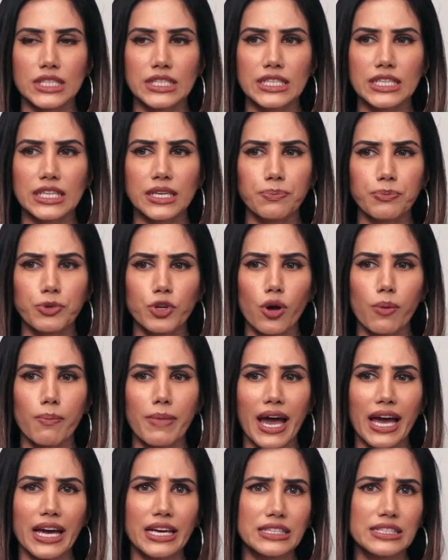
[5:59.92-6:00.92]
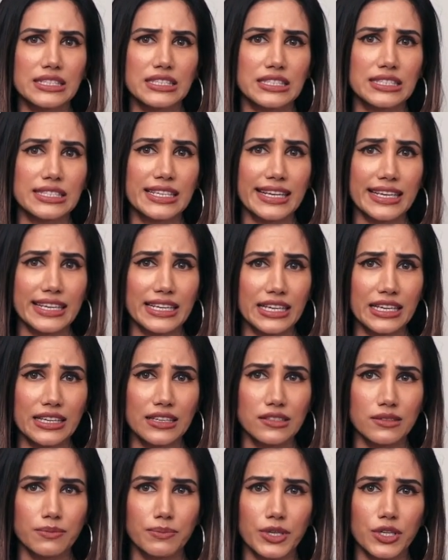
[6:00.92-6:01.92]
Keep your bags
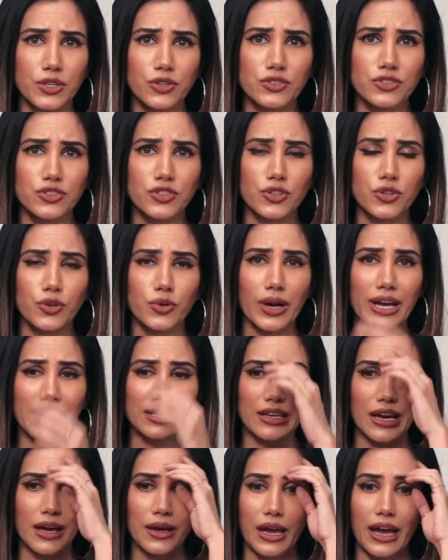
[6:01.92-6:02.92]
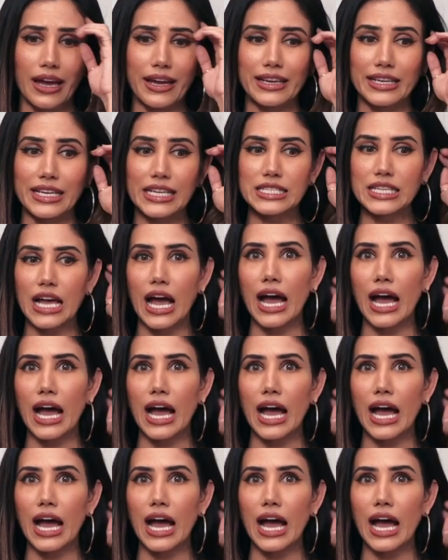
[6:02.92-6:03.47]
clean, because you know, I at least